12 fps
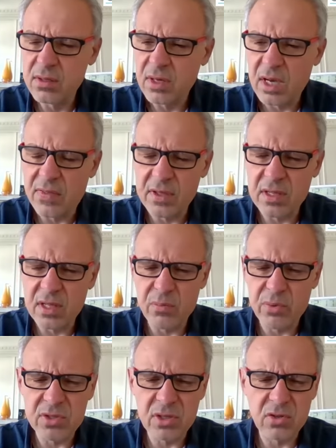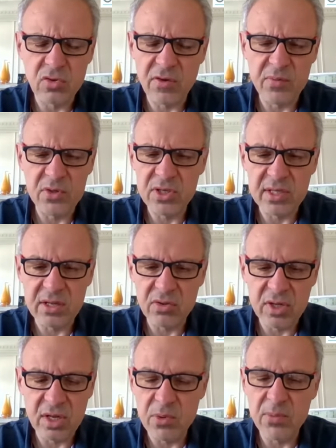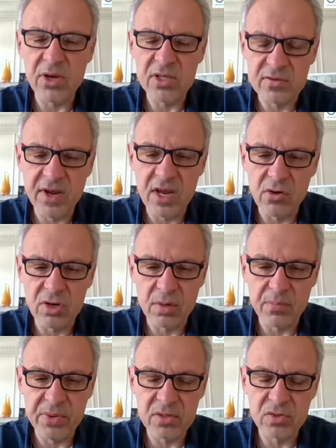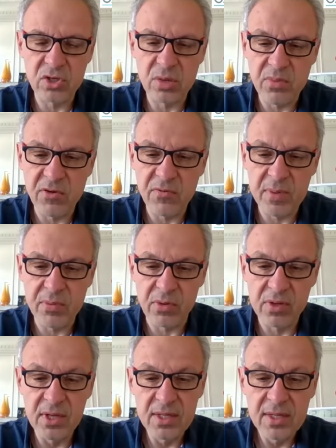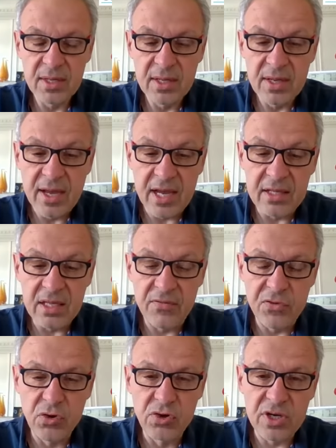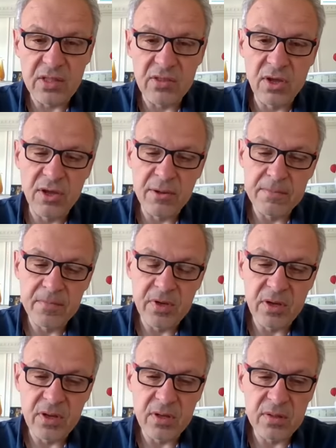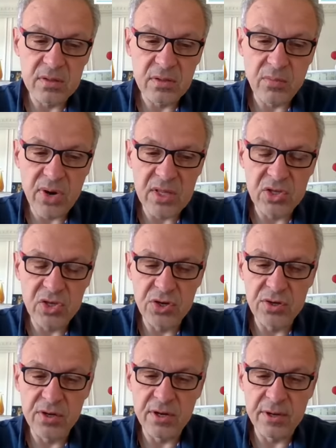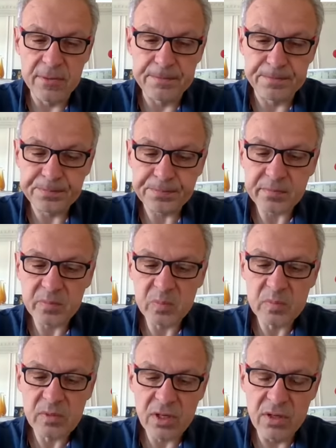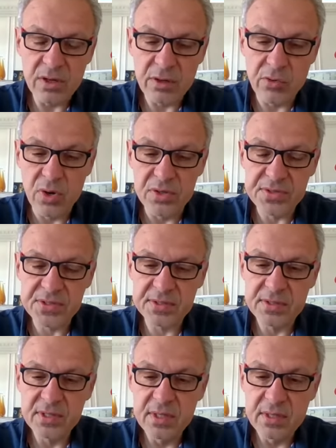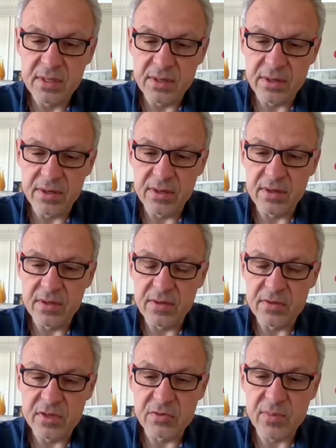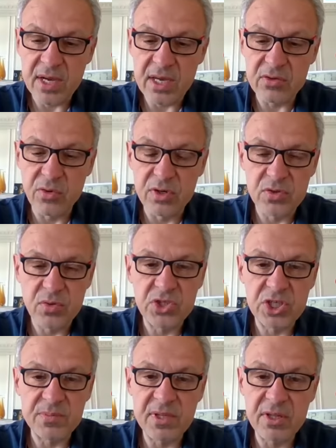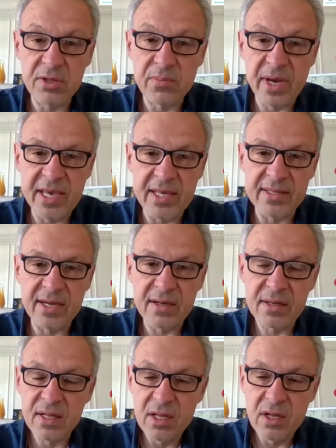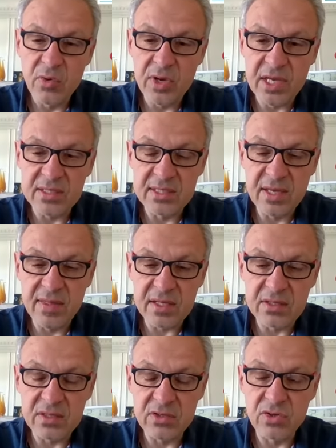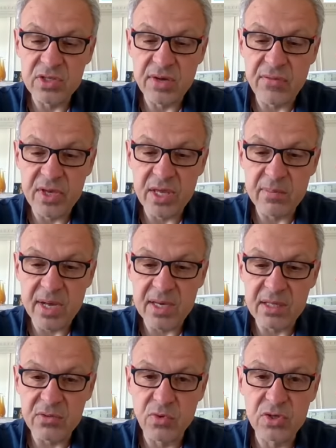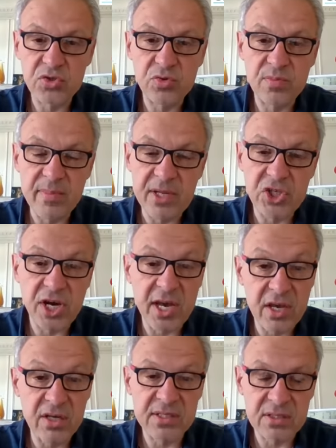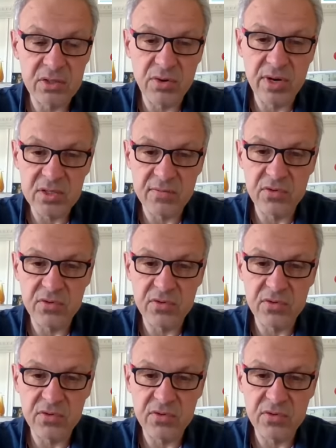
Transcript: I think 10% or 12%. I don't remember. It's very low compared to the number of people. And if you look at the brand new growth so the market growth, which has been done by IATA, we can see that the African market growth should be much higher than the rest of